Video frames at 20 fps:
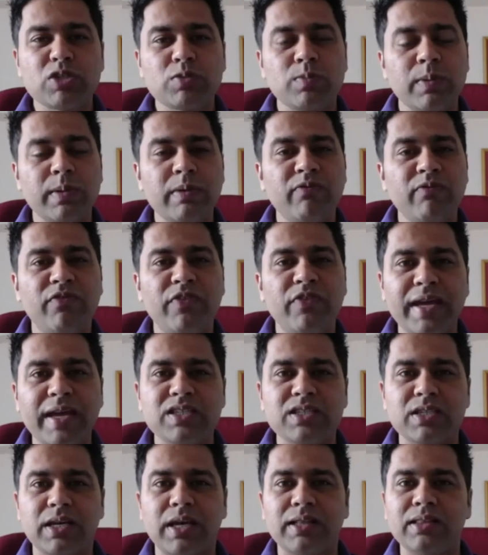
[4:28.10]
which will be
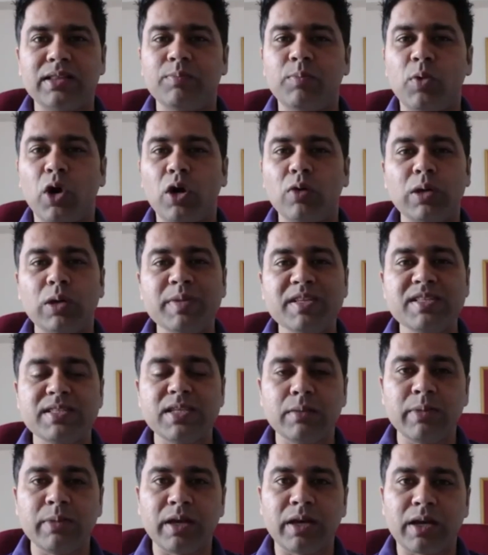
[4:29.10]
wet and the ball will be
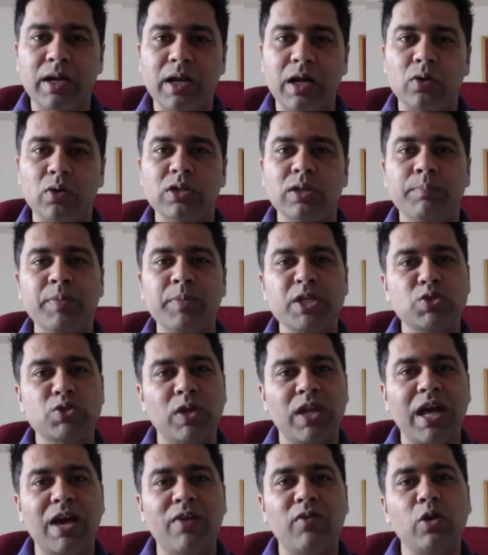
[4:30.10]
seaming around. The
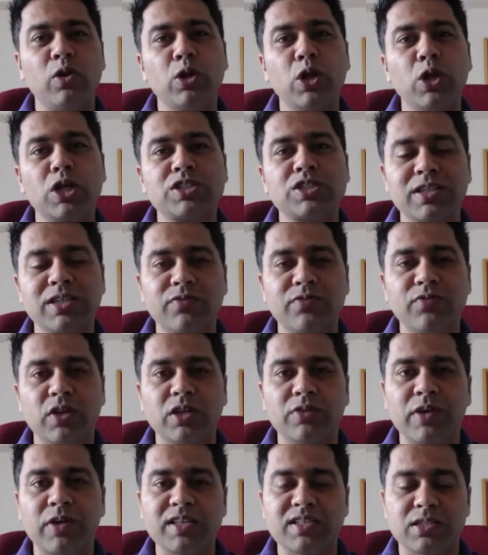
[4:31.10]
pitch will have a lot in it for
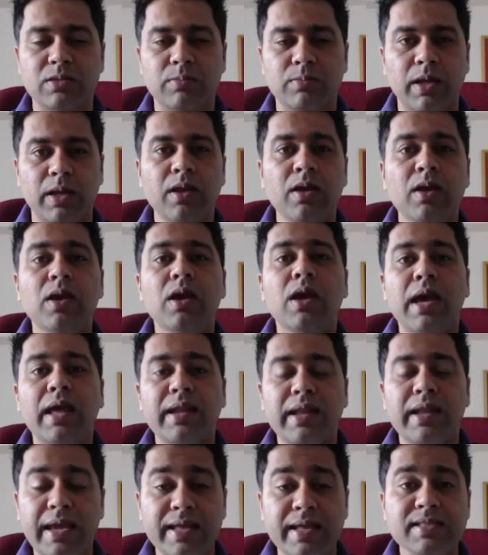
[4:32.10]
the faster men.
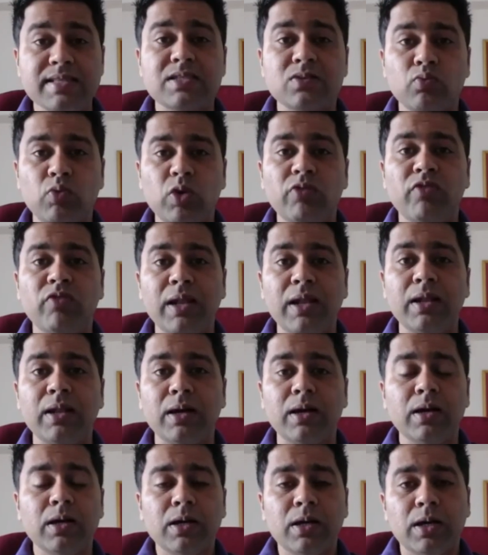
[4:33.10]
And hence, we
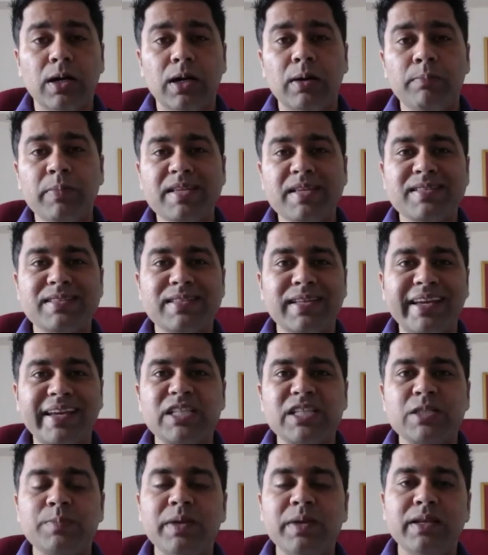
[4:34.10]
will uh, uh, miss the
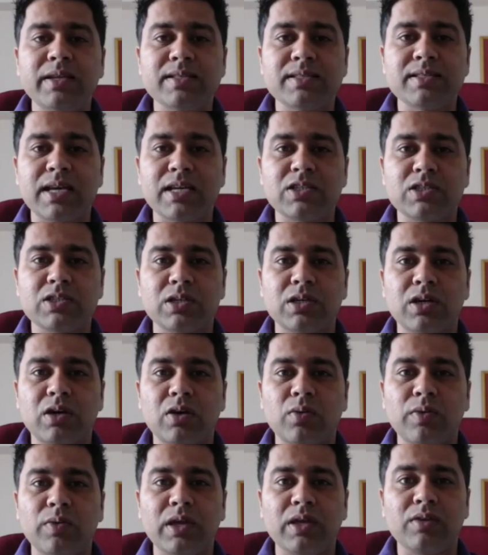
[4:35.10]
experience that
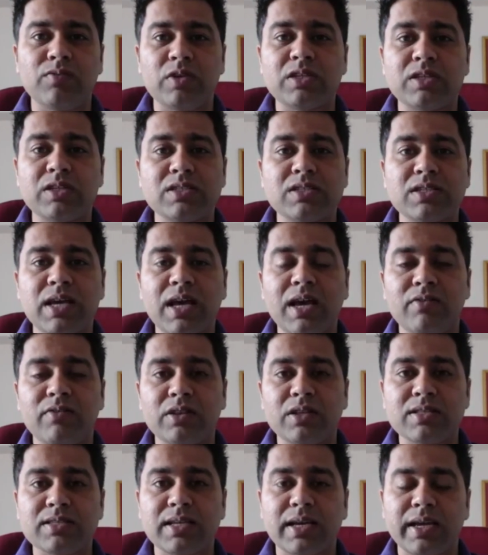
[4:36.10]
uh, we, we didn't have
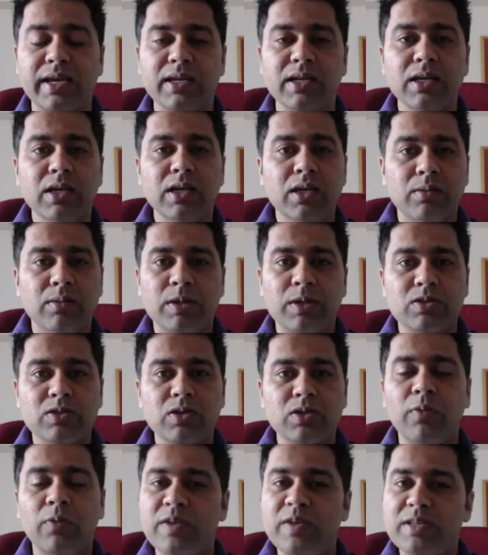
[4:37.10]
in the side.
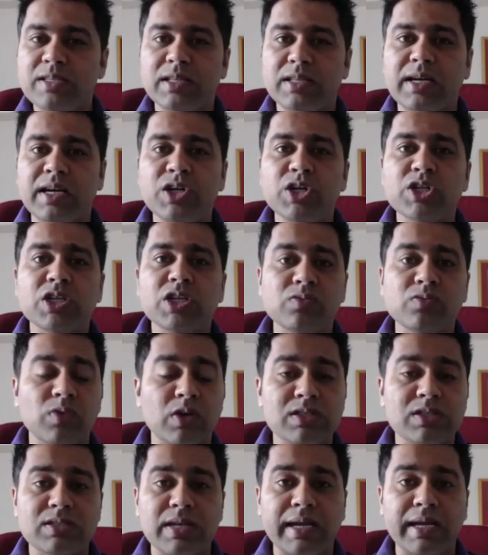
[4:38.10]
But obviously, the condition
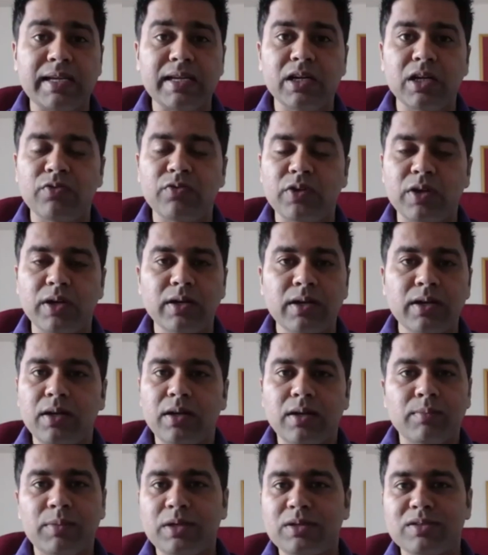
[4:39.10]
was slightly different.
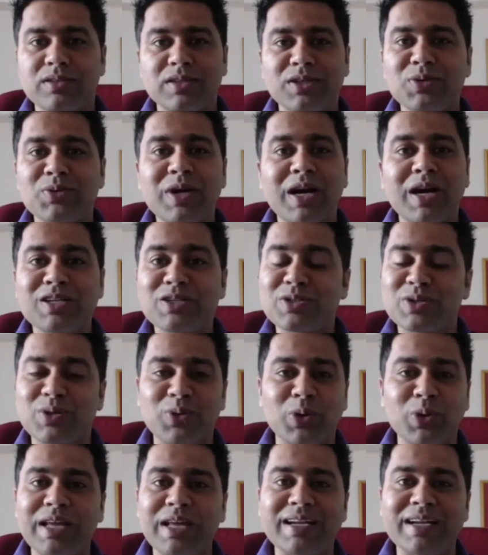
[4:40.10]
But uh, you can't
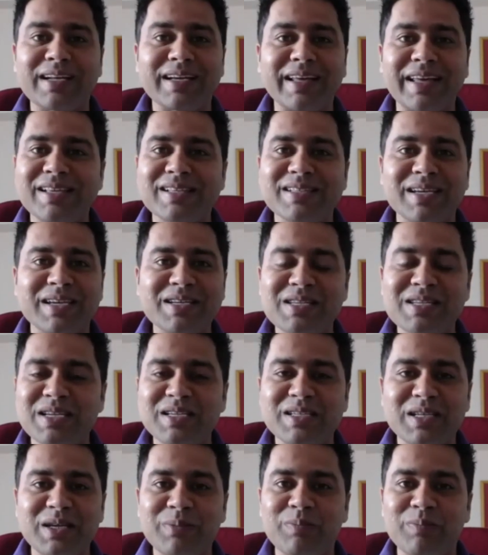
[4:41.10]
hold that against the
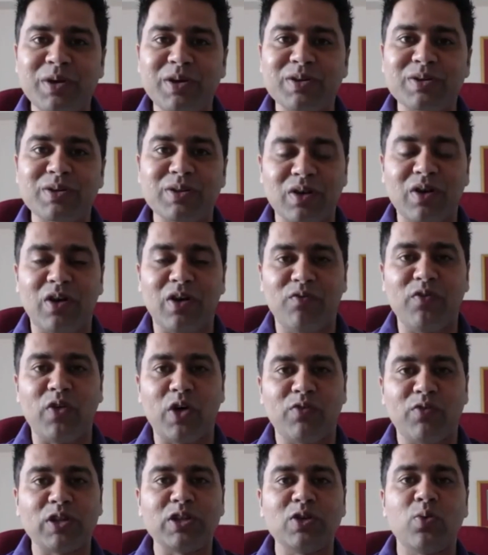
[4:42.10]
Indian team because of,
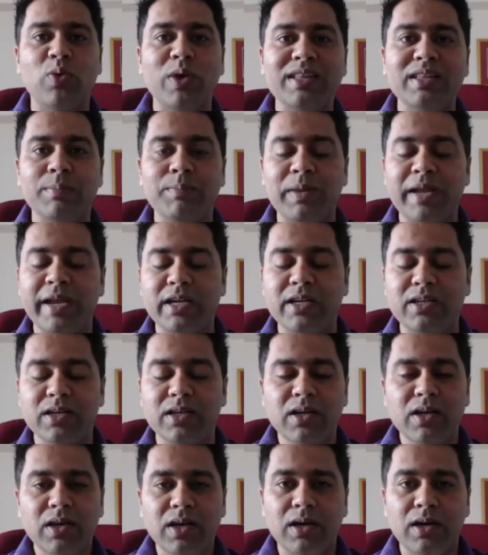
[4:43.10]
for, for the way they played.
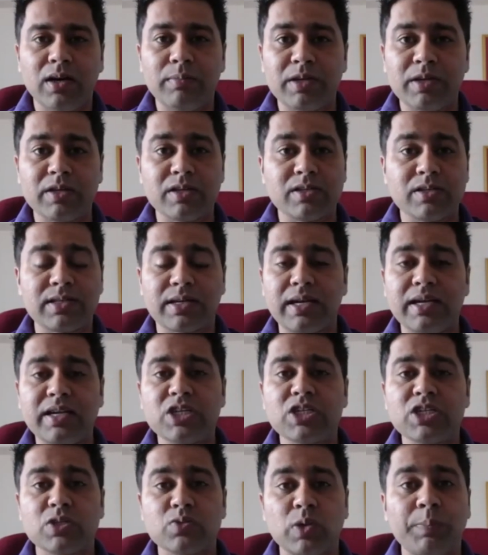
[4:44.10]
Uh, because the
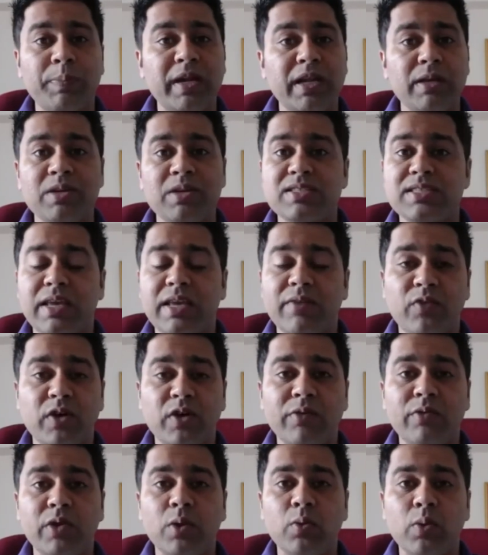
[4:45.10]
conditions were pretty much same
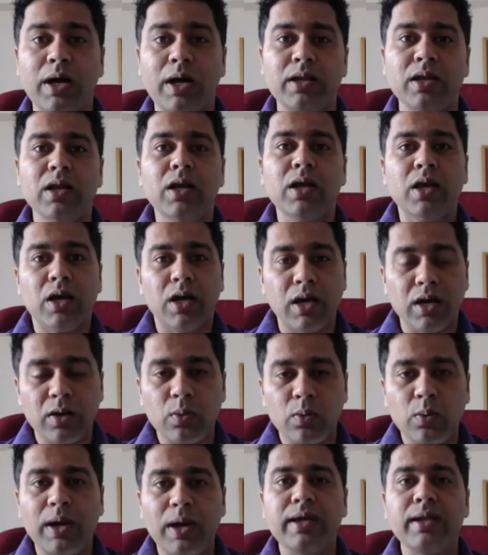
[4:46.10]
for everyone.
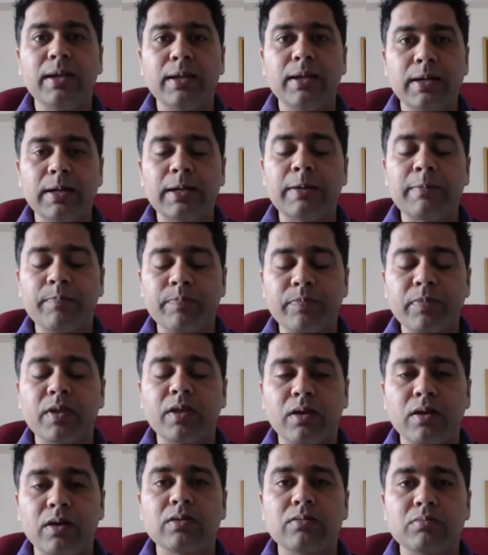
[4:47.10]
Uh, while uh,
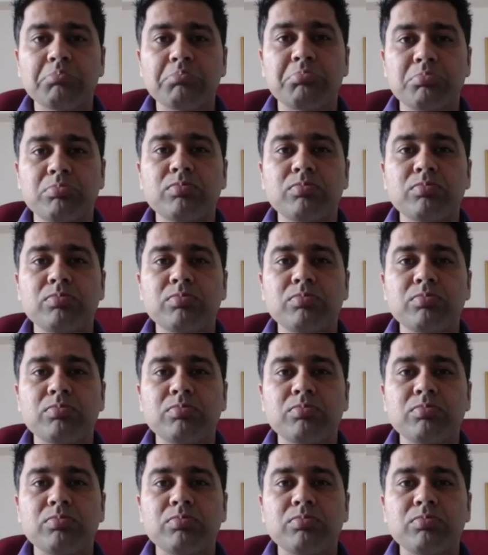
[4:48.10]
uh,